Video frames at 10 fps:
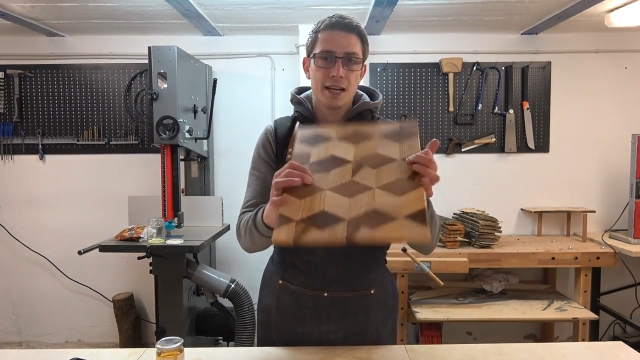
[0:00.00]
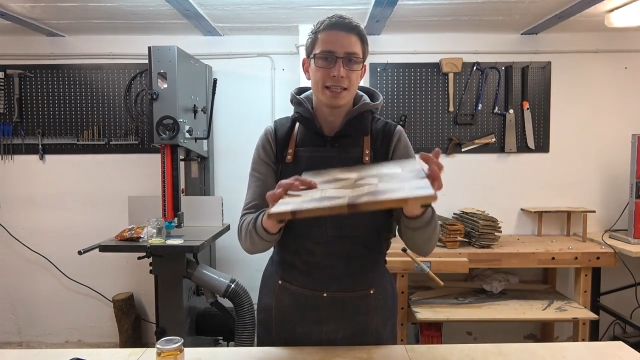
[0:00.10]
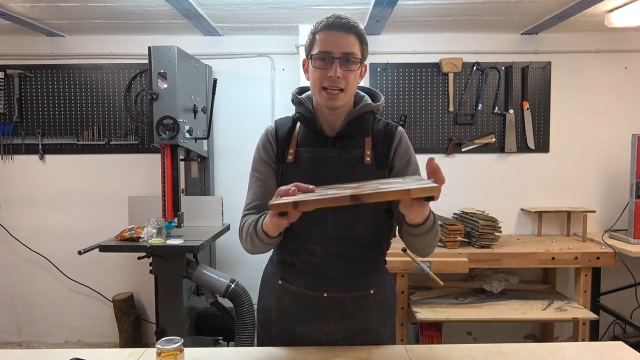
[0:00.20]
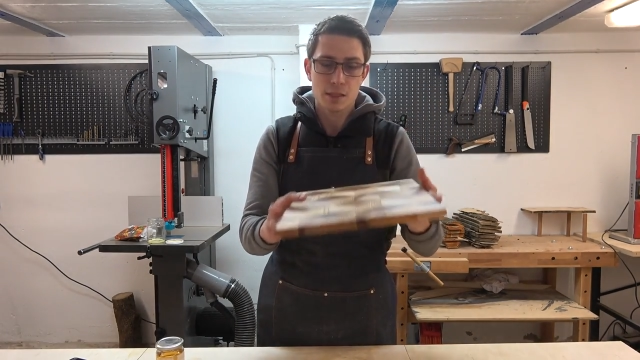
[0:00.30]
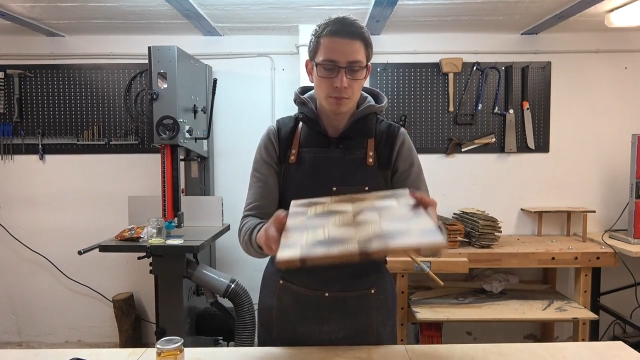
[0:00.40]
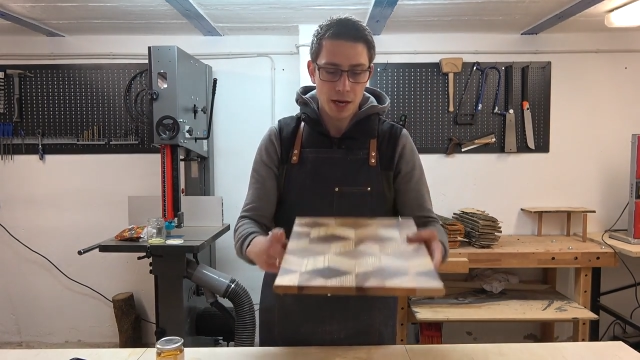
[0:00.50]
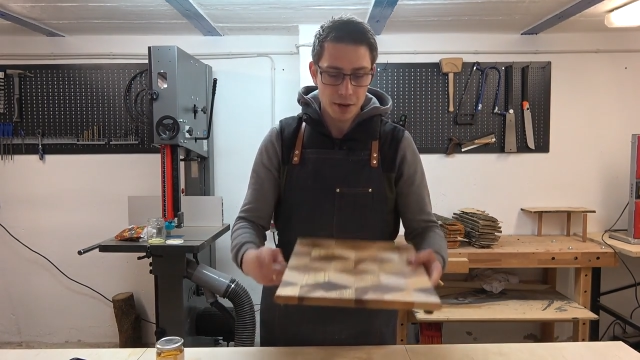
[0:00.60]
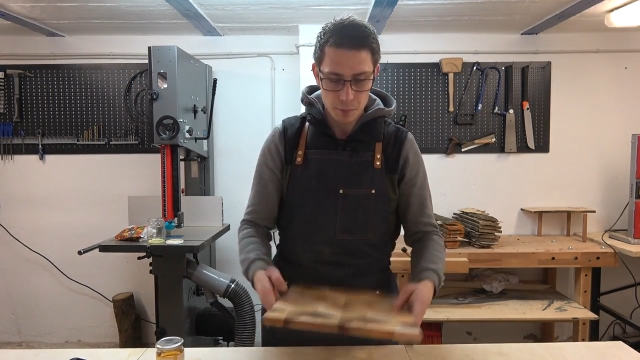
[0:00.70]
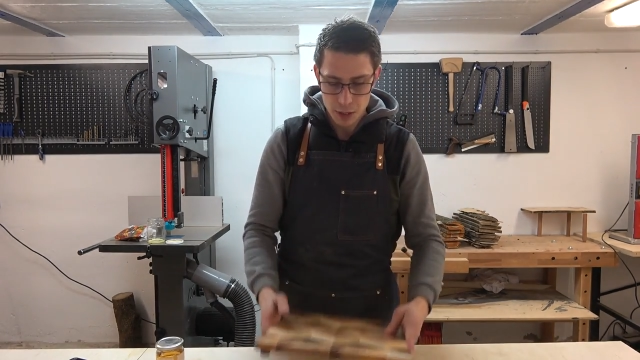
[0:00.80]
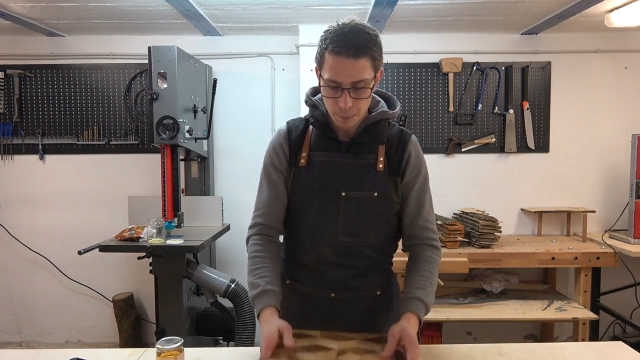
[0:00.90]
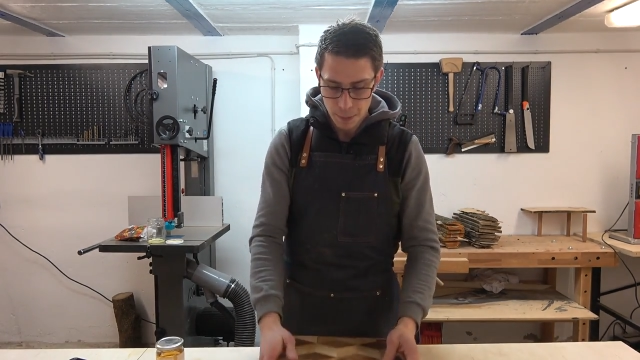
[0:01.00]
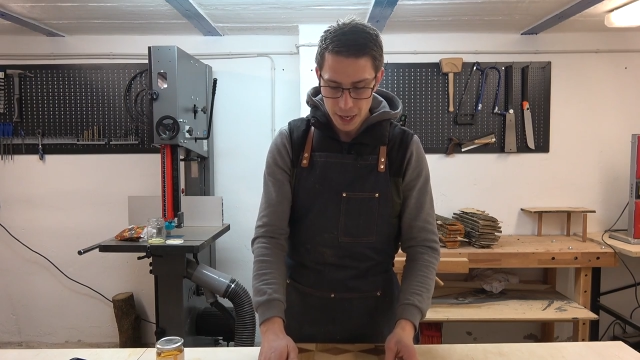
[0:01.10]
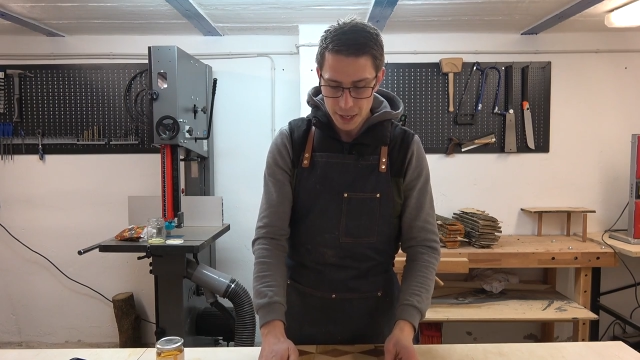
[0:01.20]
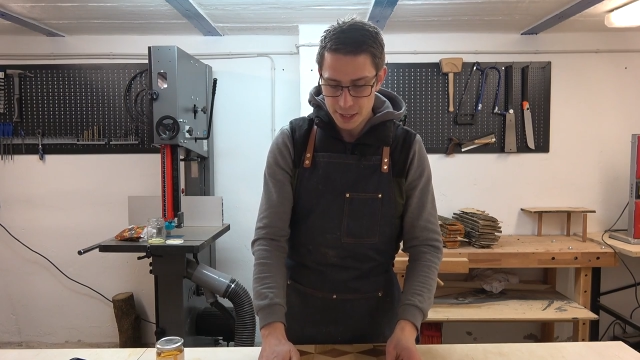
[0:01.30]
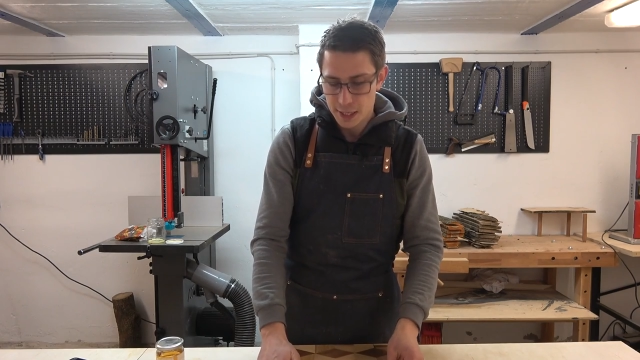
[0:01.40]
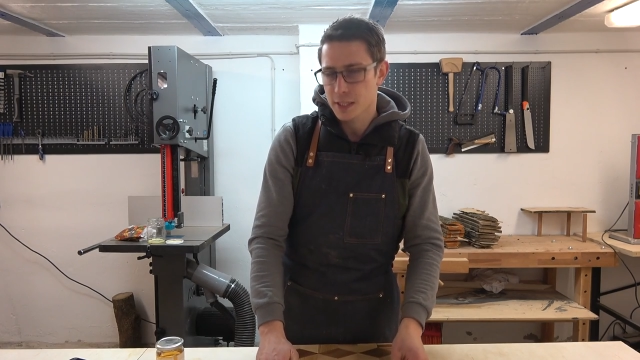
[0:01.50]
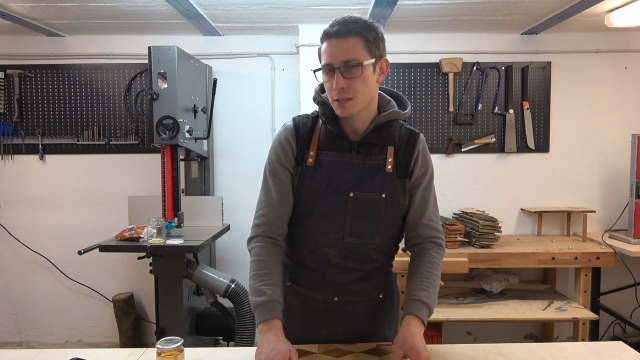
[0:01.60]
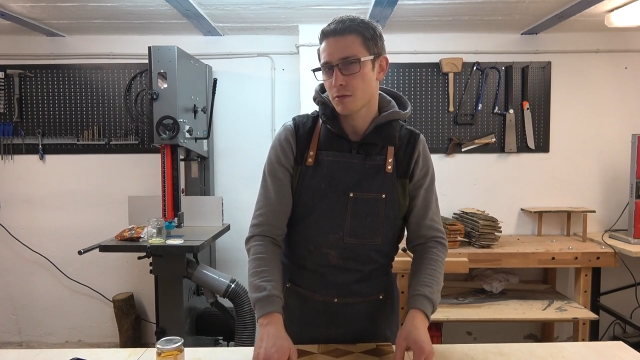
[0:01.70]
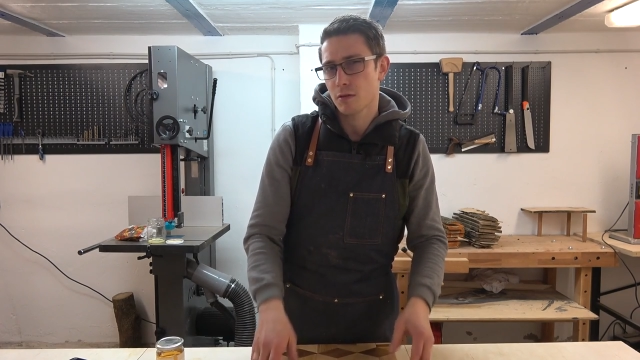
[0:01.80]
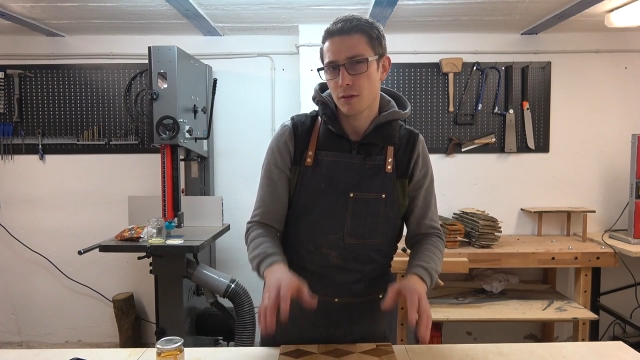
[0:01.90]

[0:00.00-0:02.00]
It doesn't bother me, but it's